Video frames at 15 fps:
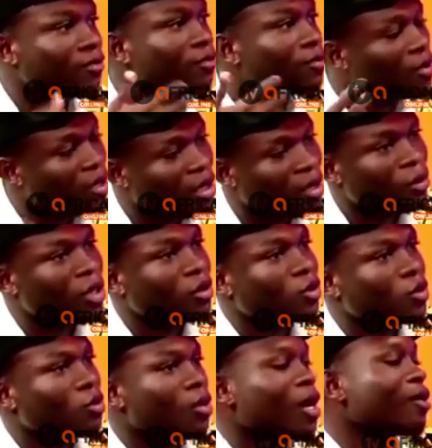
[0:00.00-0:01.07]
came in
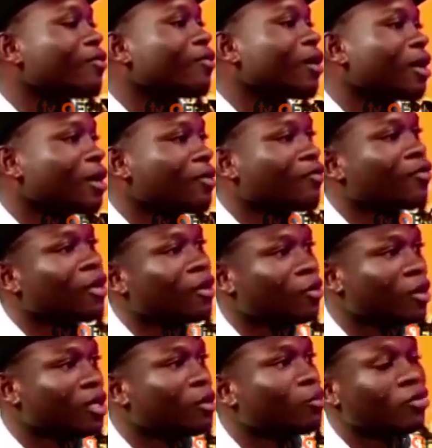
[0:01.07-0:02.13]
to have an affair with
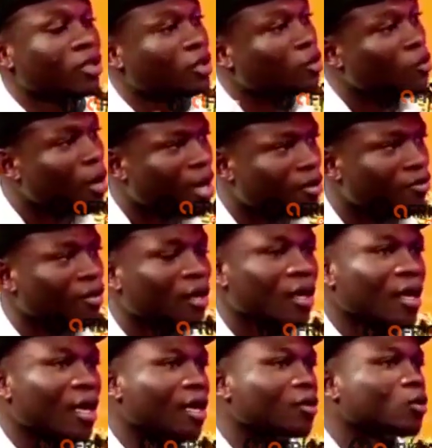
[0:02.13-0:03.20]
the priest's mm. wife.
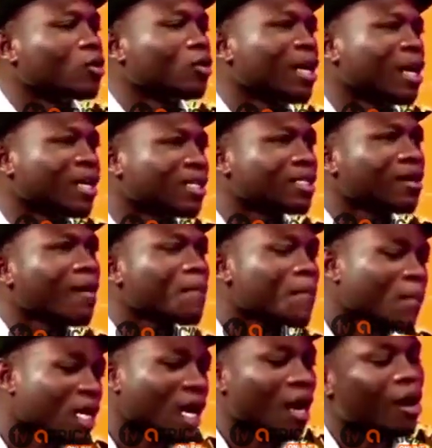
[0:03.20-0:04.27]
And so that is
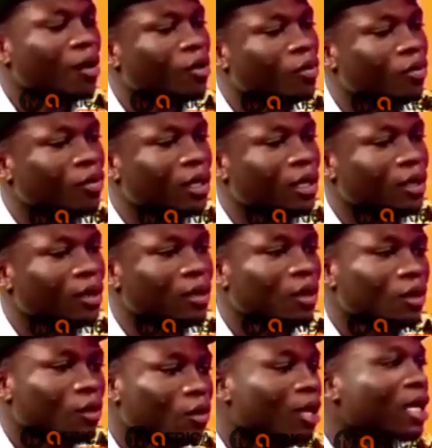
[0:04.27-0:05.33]
how we
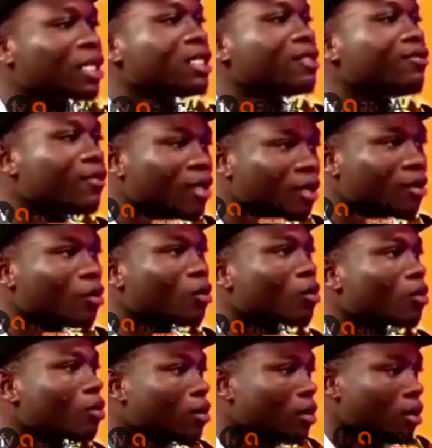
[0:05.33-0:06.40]
collectively
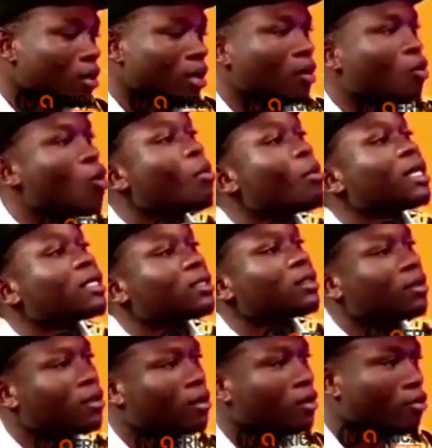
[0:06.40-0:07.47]
uh, commit
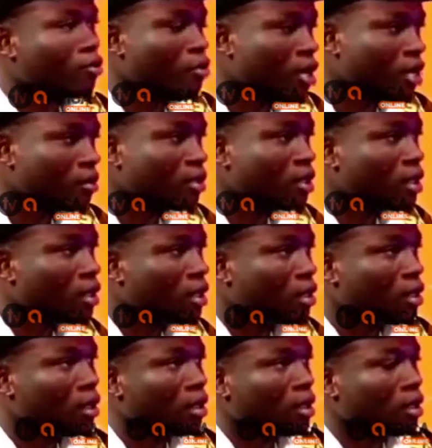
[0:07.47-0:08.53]
crimes in,
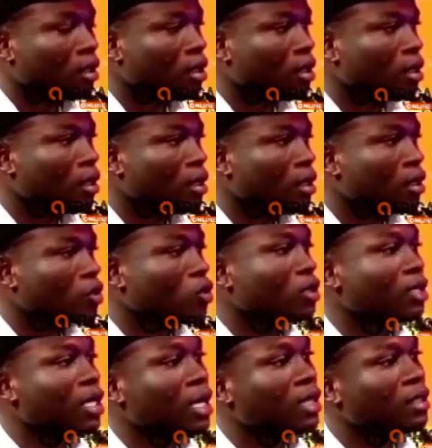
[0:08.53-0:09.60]
in, in, in the
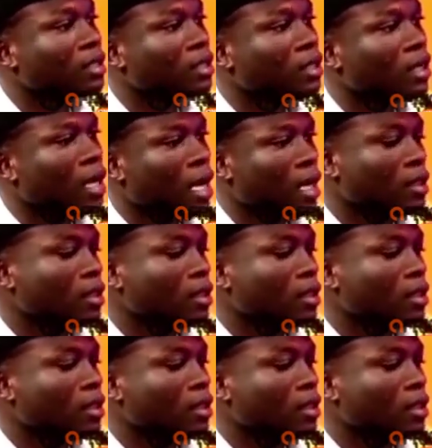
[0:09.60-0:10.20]
society. Mm. And